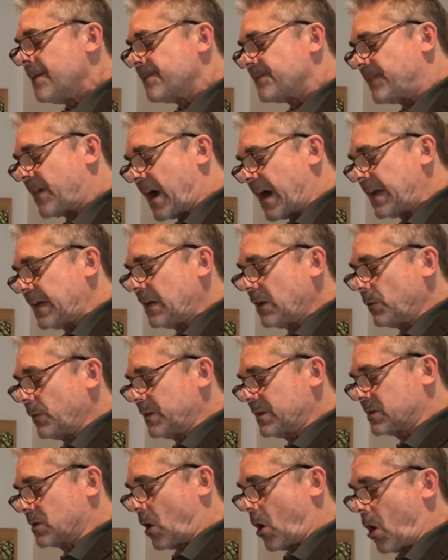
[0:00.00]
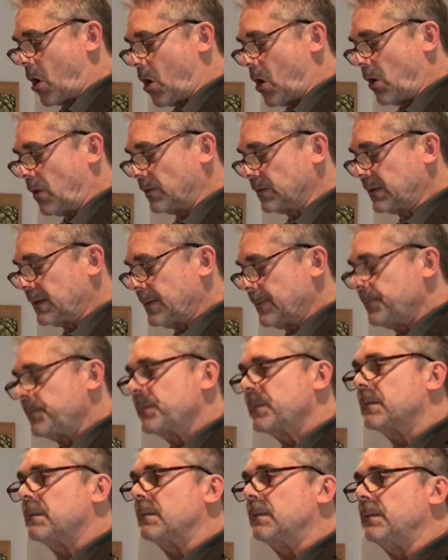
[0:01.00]
finally resolved,
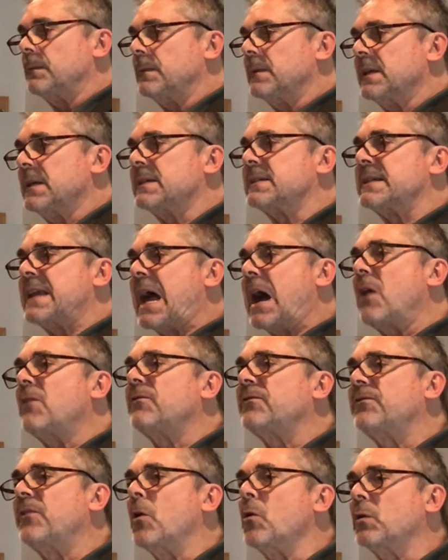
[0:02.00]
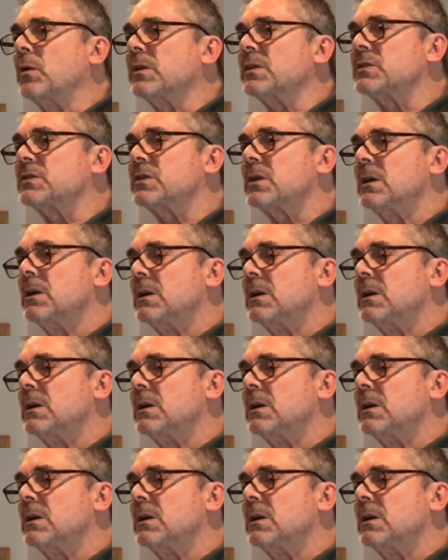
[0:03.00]
is now focused